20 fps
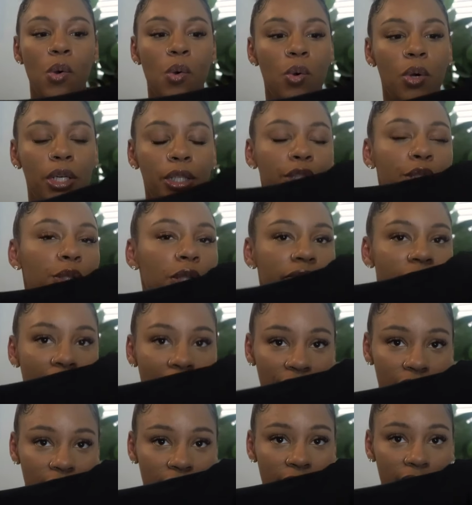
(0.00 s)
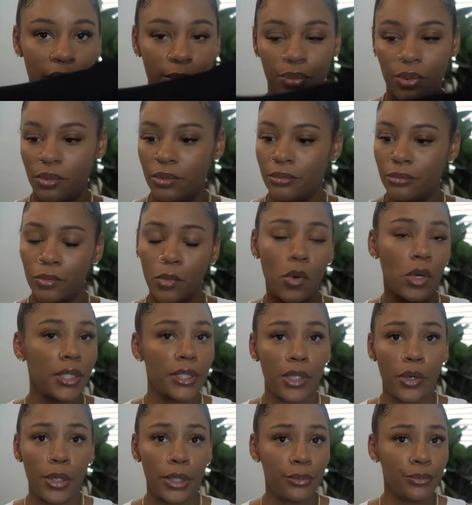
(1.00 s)
or use fashion tape or
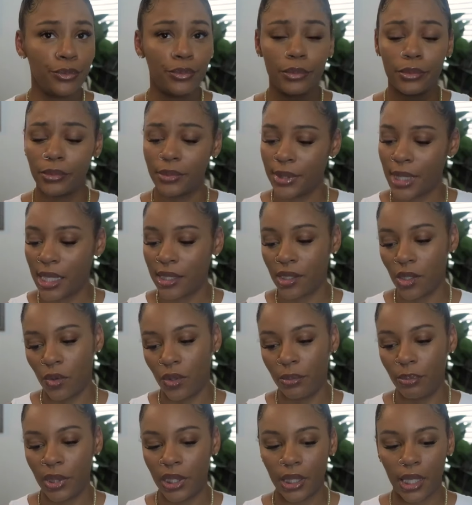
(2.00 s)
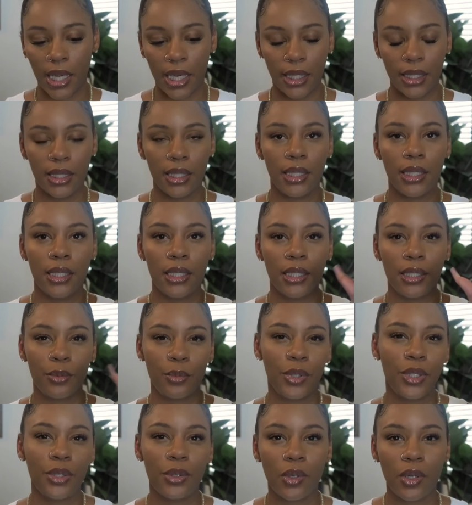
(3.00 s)
sew it, not sew it, but like,
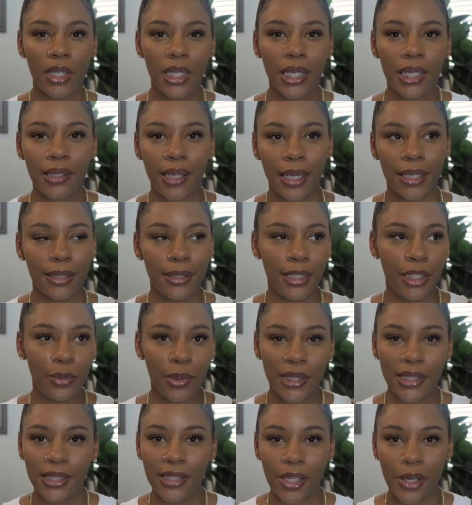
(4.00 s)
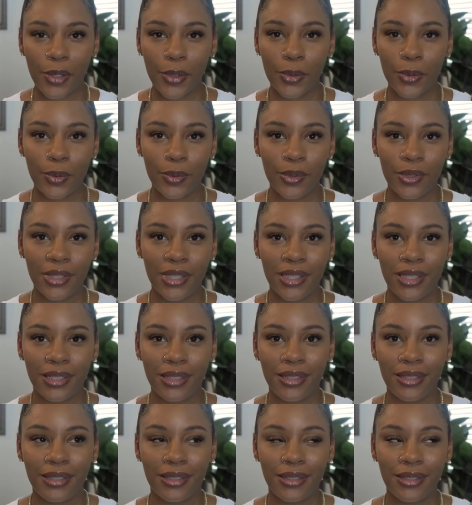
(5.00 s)
what do you call that? Like liquid sew
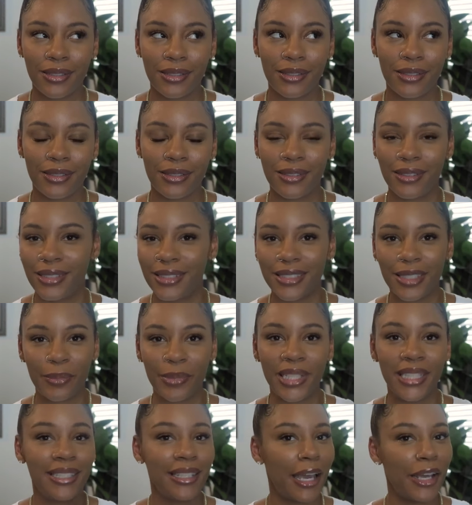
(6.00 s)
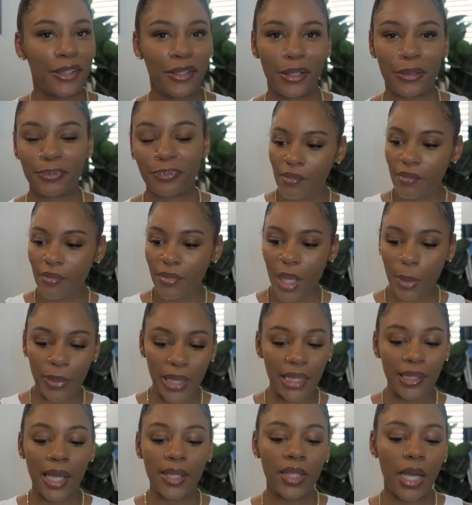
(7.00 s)
something? I don't know.
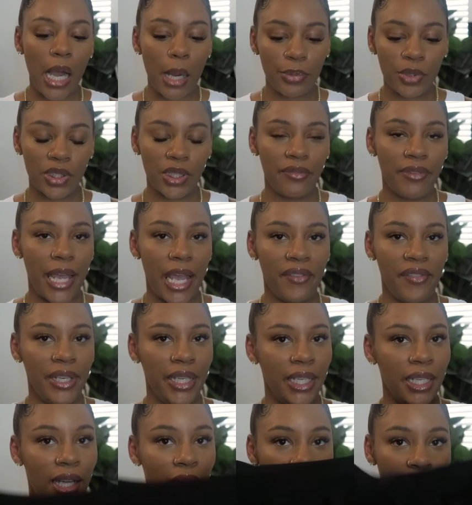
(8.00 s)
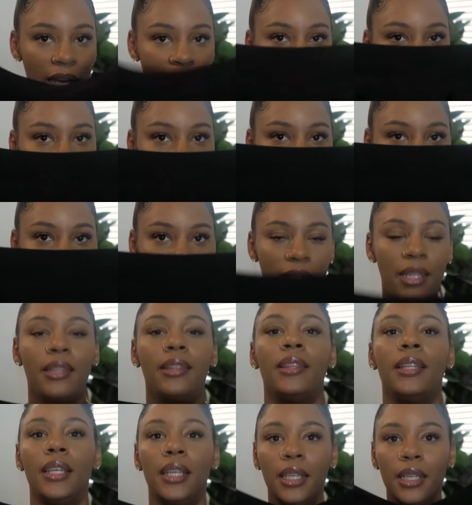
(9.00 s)
But I like the option of having
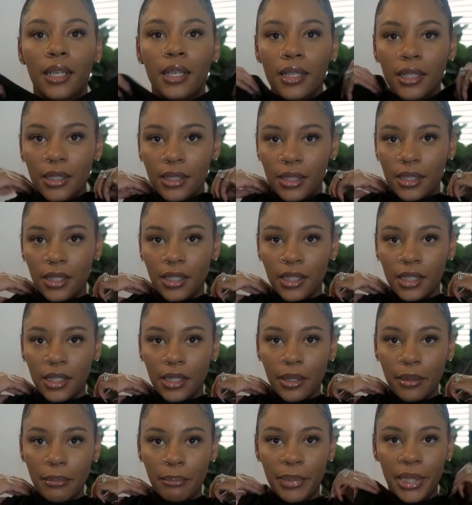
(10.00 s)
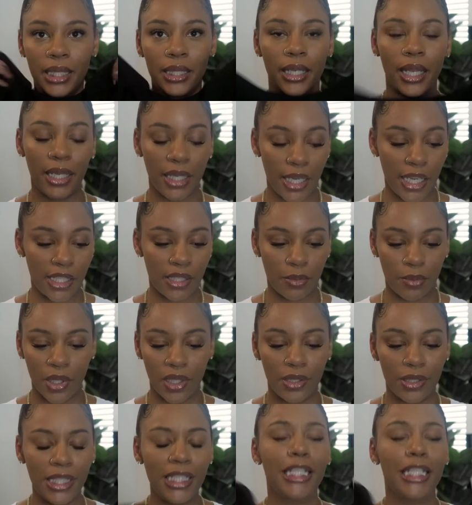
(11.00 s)
the big neck as well.